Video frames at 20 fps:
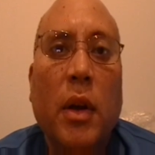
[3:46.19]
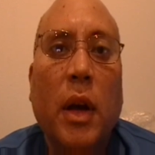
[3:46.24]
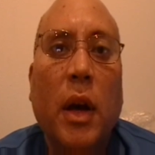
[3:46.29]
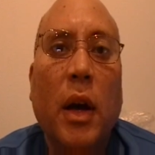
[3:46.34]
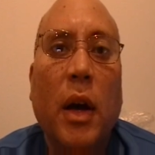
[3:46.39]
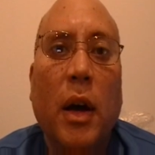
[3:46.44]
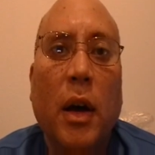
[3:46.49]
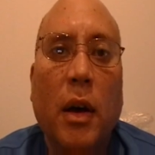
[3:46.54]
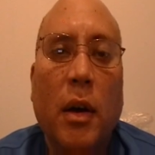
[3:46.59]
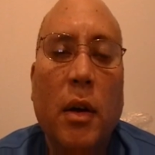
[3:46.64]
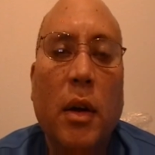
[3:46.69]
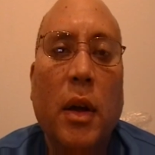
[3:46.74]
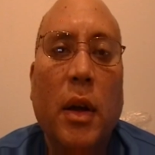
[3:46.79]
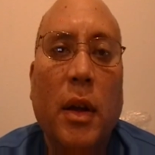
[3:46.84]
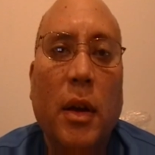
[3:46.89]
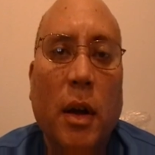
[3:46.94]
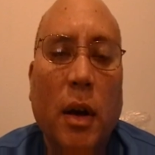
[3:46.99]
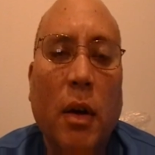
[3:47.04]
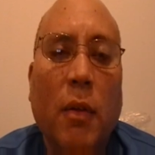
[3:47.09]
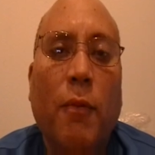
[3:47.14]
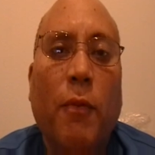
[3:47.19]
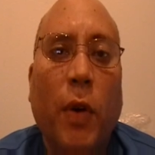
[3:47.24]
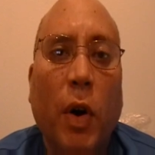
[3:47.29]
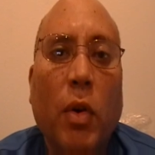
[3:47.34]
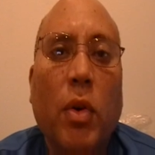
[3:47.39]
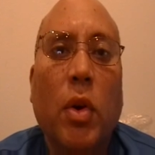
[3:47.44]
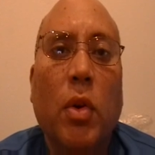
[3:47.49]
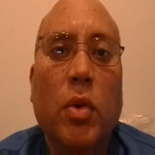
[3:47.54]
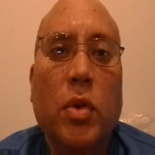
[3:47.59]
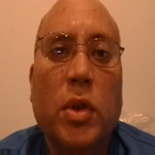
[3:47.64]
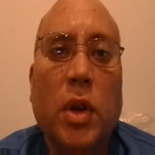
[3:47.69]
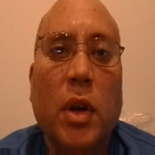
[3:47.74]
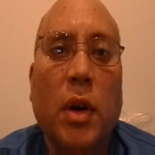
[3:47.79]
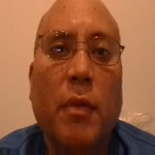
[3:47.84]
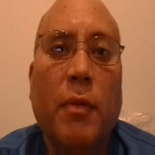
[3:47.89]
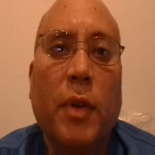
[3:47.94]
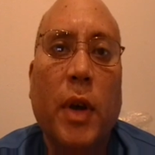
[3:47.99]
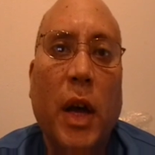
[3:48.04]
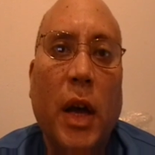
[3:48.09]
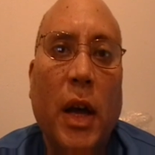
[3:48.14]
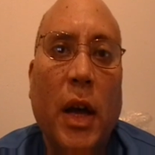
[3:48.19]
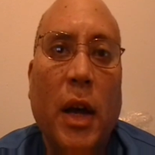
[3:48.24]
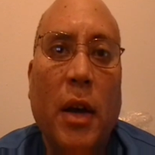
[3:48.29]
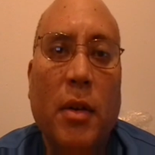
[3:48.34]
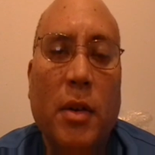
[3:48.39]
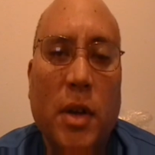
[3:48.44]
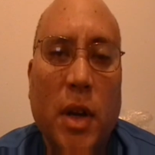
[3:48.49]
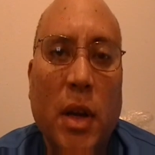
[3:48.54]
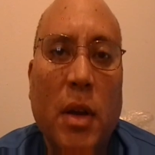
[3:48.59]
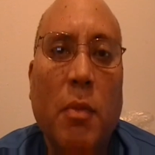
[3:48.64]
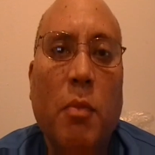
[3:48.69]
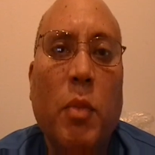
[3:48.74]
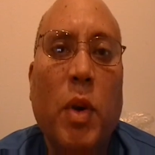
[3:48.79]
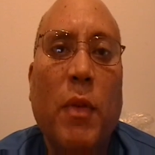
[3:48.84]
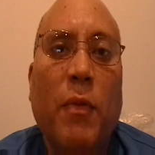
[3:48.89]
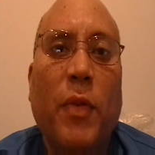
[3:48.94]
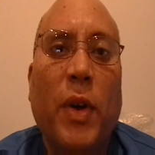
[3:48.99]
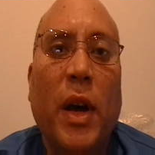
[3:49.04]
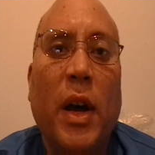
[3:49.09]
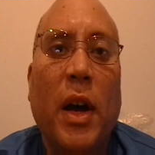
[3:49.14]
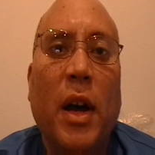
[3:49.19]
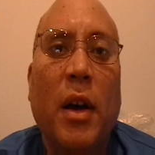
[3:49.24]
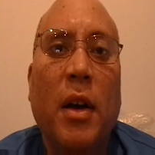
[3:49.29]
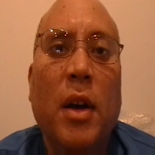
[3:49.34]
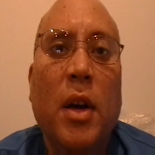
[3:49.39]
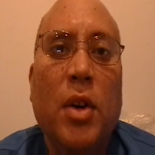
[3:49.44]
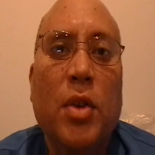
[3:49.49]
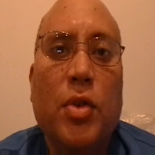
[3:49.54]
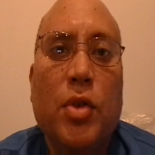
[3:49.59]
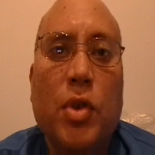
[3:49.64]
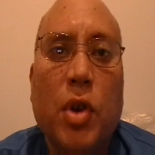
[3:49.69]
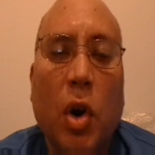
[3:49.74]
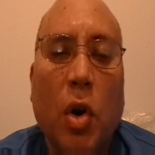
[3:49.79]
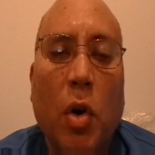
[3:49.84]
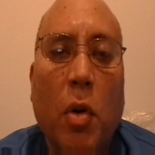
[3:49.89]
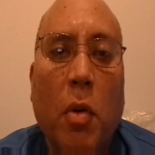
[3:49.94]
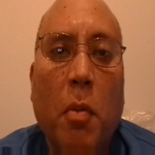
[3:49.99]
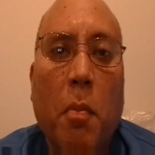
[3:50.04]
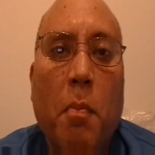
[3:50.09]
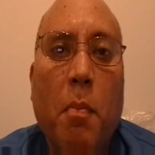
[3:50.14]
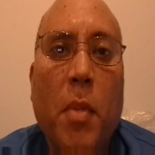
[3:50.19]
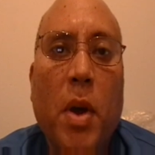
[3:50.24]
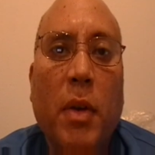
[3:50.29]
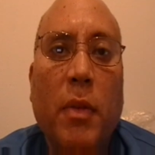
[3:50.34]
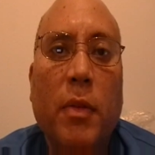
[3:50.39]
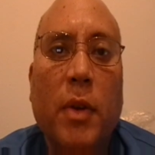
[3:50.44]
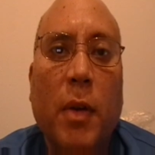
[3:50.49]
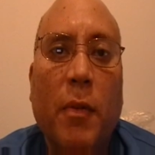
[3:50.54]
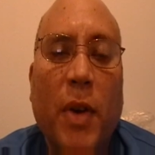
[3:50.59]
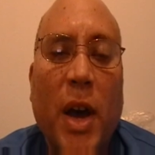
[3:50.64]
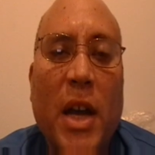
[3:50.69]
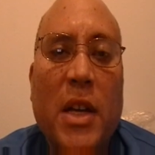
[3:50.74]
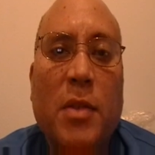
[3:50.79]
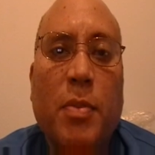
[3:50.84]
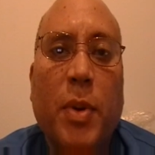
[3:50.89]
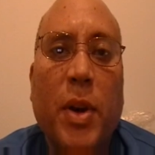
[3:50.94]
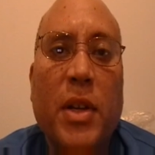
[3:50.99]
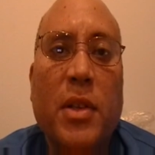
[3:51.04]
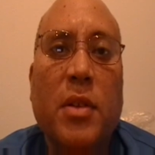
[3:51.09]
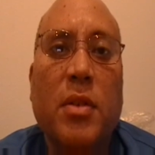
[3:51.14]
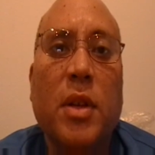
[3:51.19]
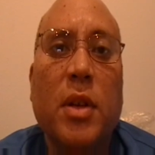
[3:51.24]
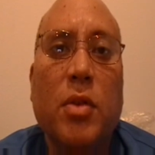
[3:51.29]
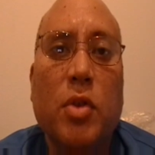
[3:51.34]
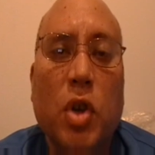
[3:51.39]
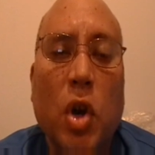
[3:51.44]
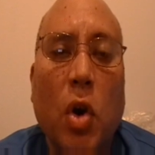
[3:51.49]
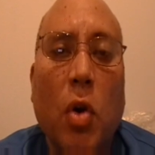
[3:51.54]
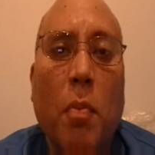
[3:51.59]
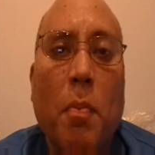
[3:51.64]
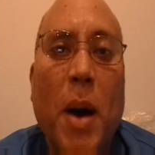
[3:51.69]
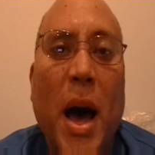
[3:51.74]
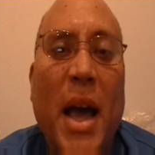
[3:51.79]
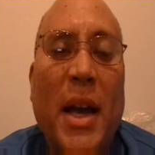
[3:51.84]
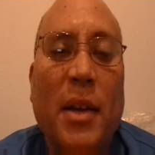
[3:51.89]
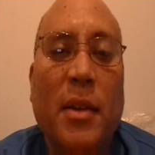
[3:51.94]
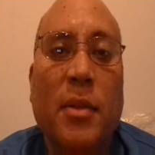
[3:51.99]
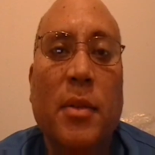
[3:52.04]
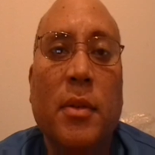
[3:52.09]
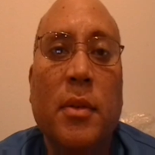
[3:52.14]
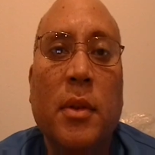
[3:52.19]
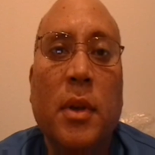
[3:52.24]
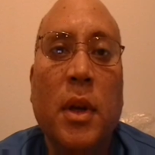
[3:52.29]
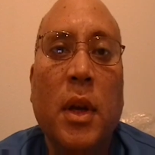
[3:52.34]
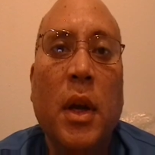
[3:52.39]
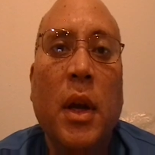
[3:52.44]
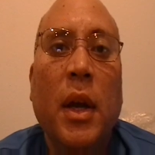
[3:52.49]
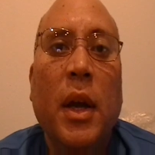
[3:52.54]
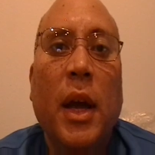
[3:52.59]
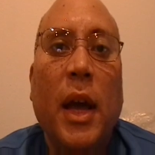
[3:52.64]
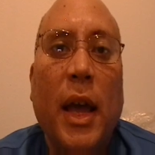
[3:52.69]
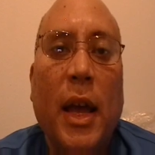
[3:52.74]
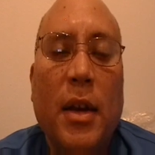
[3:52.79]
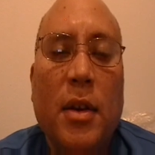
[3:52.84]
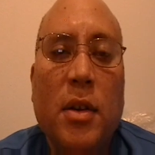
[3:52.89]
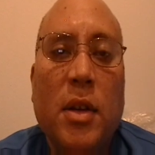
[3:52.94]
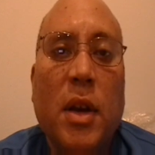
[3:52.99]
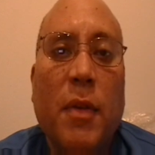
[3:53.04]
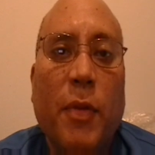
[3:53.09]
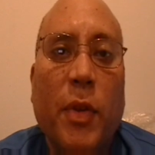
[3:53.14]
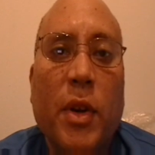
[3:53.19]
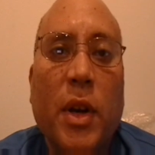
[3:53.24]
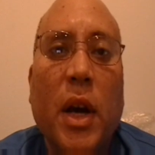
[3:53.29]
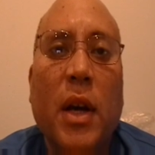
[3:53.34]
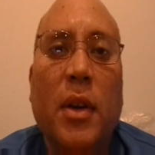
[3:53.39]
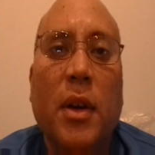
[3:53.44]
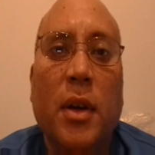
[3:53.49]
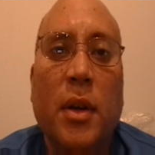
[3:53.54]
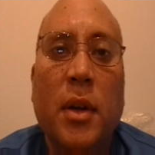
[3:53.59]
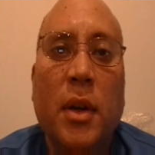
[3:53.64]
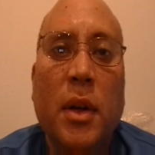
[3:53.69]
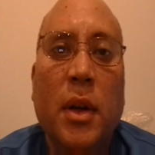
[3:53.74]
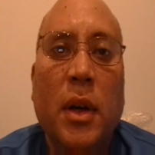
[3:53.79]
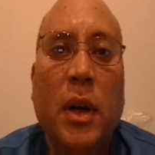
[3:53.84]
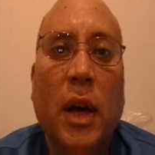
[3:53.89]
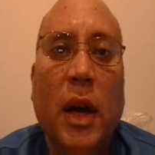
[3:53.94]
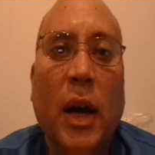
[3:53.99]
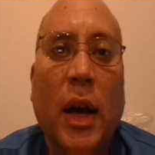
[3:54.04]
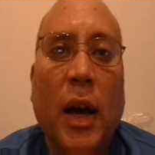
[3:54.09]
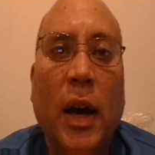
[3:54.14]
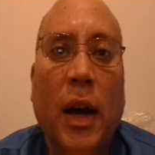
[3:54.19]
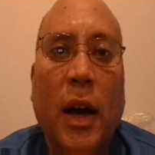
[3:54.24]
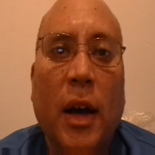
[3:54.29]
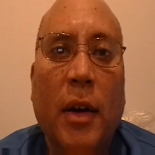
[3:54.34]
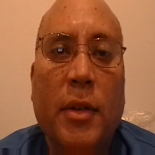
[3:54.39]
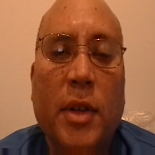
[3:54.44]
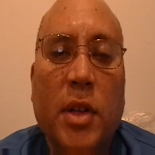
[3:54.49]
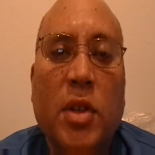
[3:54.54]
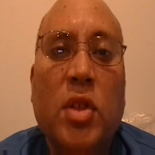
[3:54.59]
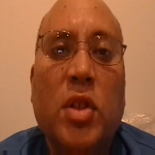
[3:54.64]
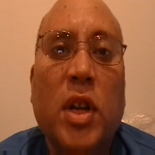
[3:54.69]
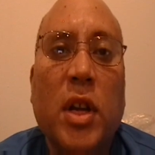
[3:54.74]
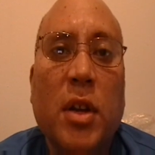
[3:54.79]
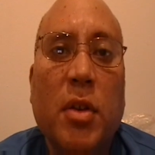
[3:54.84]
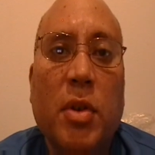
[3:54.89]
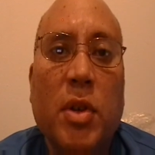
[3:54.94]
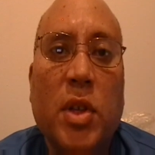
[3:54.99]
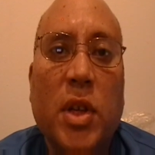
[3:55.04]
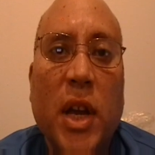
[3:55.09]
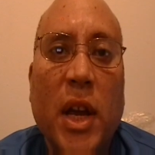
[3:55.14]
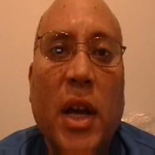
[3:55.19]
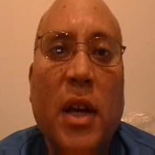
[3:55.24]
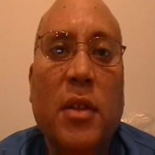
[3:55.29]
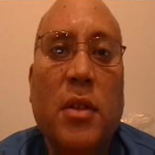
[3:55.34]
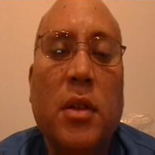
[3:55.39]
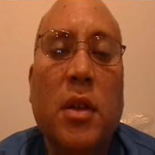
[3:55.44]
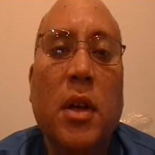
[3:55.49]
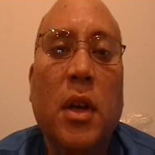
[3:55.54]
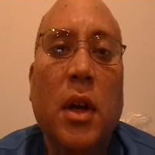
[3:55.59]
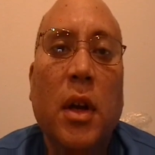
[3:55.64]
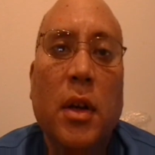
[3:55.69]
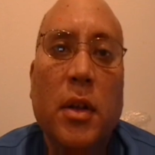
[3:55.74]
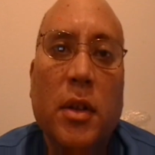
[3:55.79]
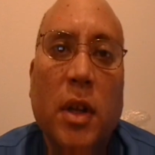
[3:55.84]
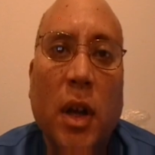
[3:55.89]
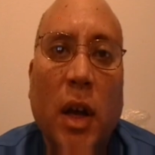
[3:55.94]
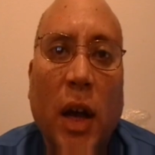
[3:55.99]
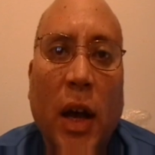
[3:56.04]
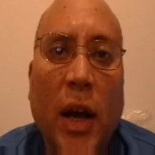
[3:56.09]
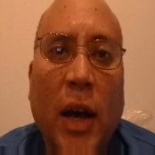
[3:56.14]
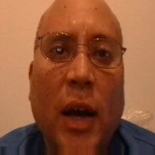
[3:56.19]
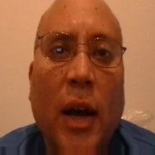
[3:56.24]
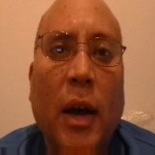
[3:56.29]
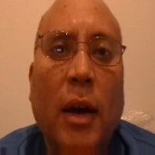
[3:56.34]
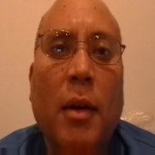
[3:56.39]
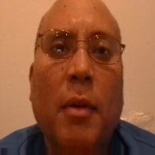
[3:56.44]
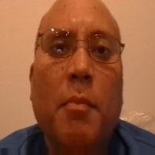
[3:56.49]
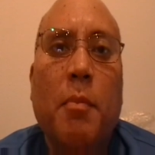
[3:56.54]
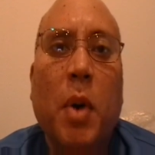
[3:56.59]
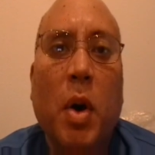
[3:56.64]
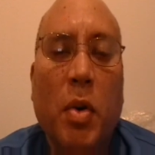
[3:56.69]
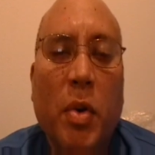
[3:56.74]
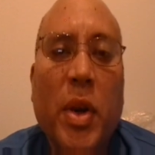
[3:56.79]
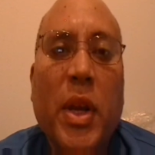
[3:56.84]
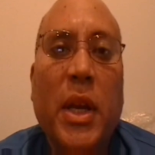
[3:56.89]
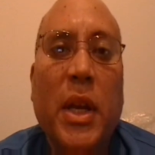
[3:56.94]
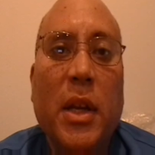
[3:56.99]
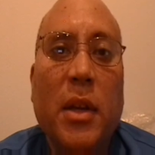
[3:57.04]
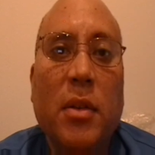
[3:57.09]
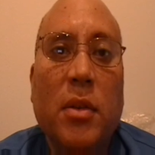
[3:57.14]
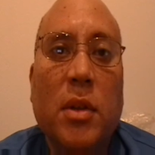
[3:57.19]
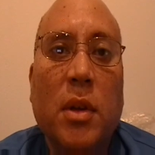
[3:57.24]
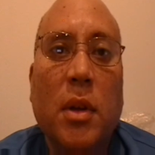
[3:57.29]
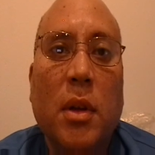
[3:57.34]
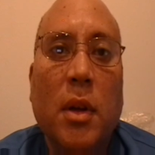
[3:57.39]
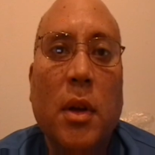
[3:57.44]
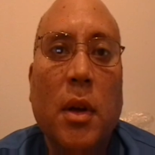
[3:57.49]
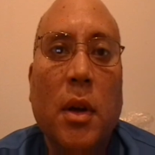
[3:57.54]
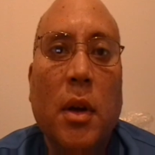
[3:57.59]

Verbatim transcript: uh, of photos of uh, them with uh, Joe, the Vice President Joe Biden, and different other uh, distinguished guests, the uh, Marines.